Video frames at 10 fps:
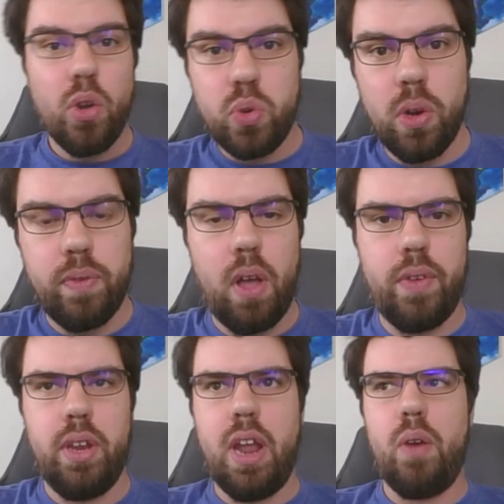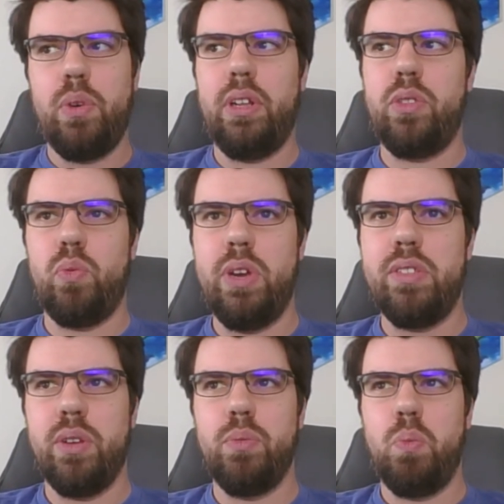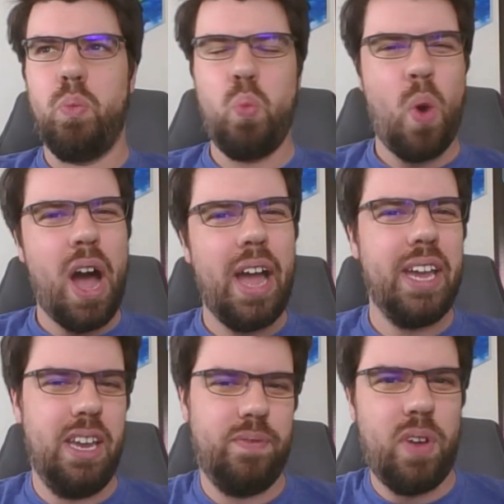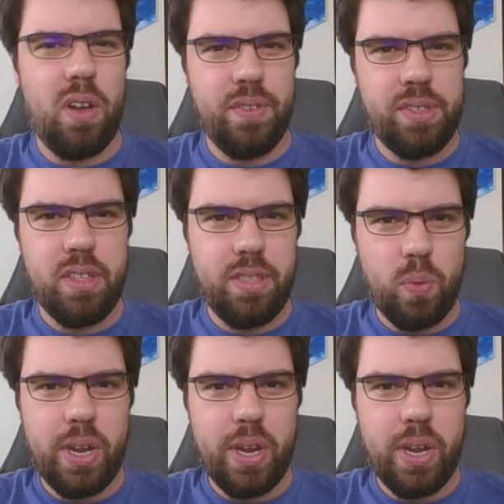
to evolve it, not really the reason why it evolves the way